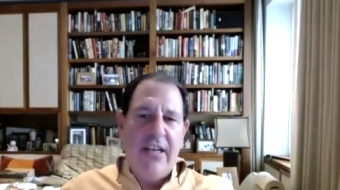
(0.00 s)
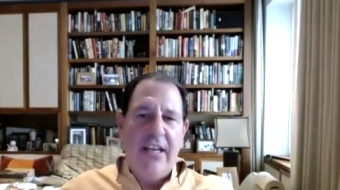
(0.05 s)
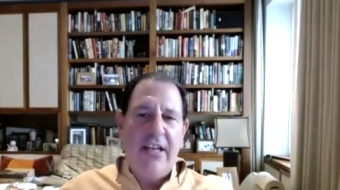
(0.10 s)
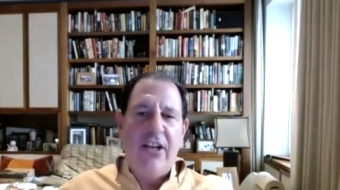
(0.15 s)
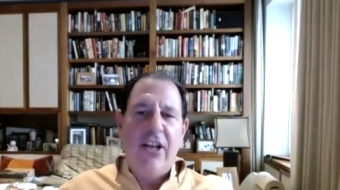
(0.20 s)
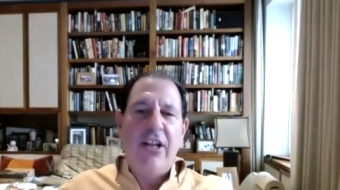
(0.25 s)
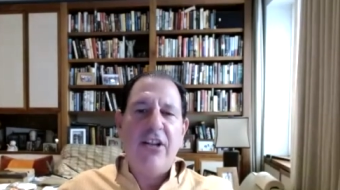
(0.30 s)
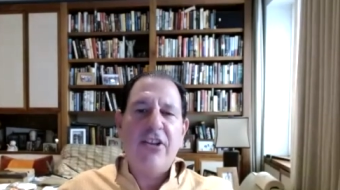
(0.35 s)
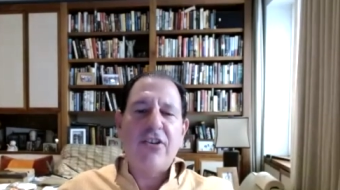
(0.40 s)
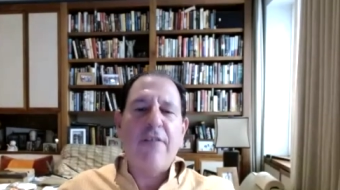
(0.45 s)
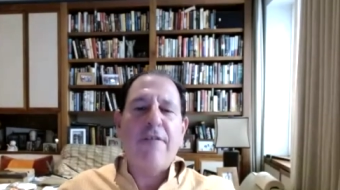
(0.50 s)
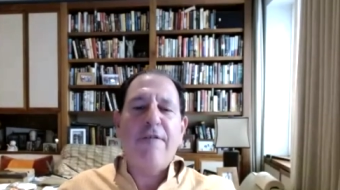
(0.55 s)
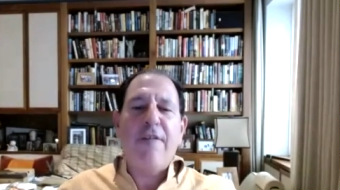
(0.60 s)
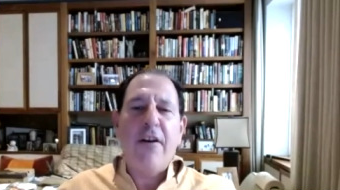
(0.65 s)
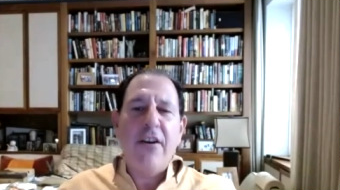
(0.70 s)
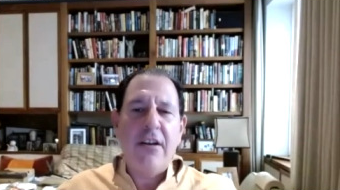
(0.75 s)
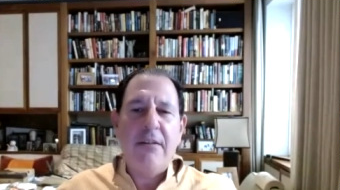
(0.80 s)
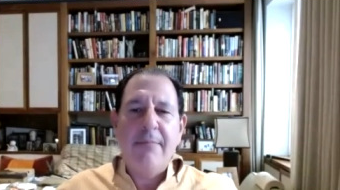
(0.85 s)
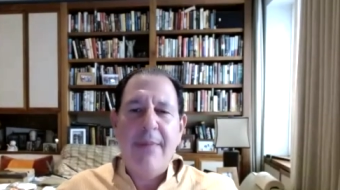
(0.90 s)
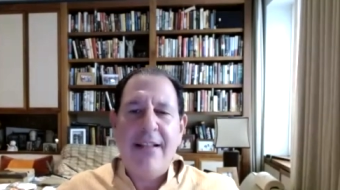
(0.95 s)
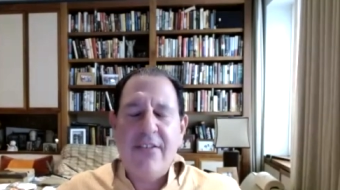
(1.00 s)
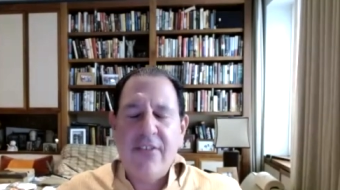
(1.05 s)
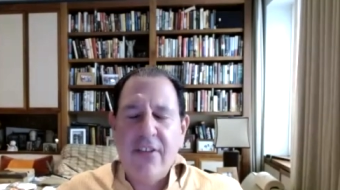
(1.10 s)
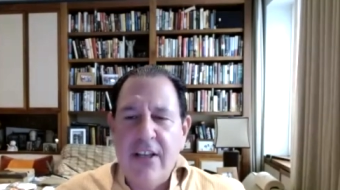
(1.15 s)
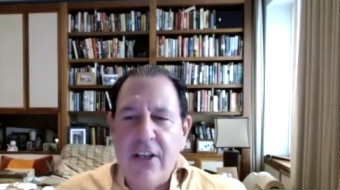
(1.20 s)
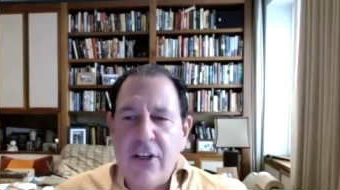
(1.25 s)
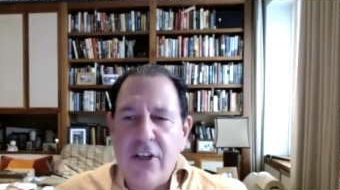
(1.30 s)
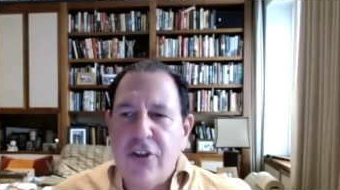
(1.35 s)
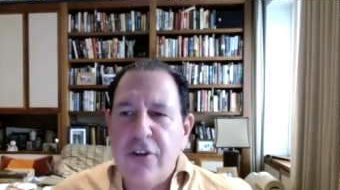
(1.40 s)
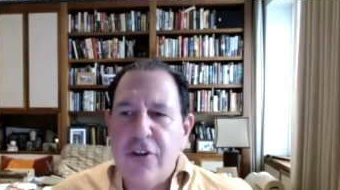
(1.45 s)
It, it's a fundamental
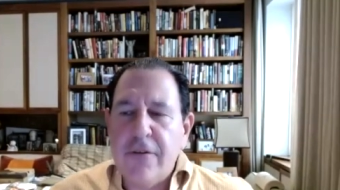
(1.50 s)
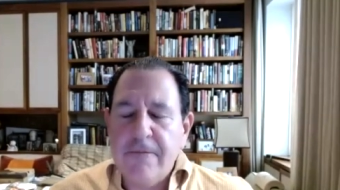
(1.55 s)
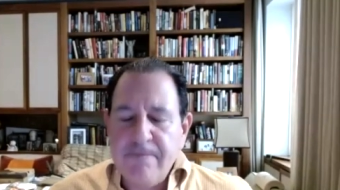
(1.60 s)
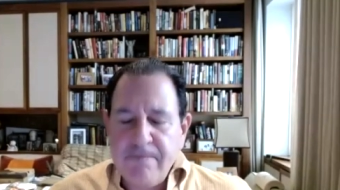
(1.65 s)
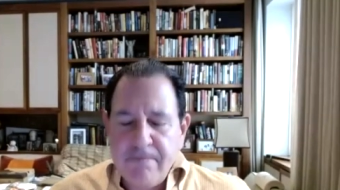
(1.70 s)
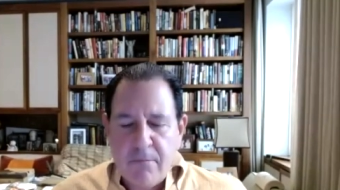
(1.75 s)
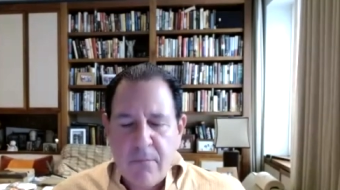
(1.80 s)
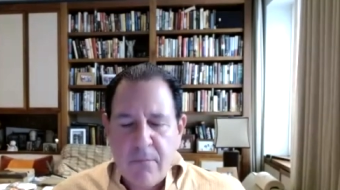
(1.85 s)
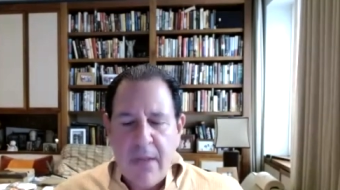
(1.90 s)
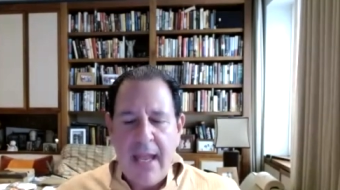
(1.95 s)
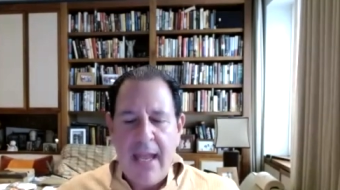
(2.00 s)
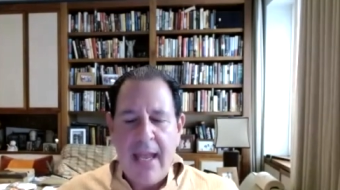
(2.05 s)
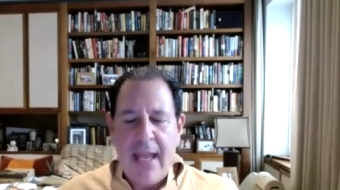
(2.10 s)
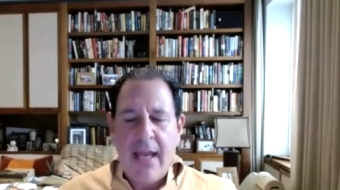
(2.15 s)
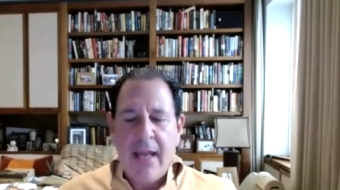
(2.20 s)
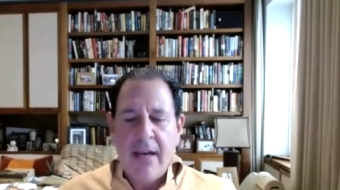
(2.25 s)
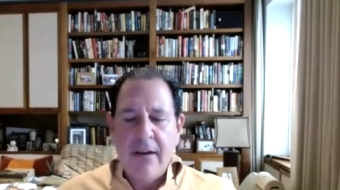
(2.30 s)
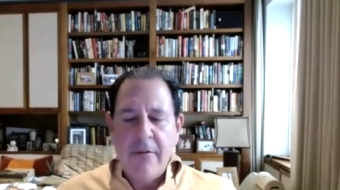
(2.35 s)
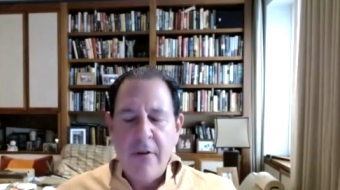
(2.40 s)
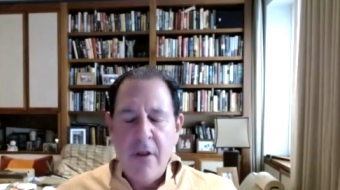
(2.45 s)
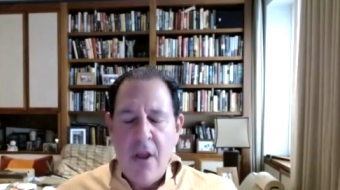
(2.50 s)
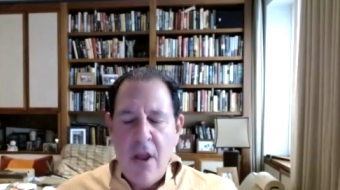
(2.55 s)
issue, and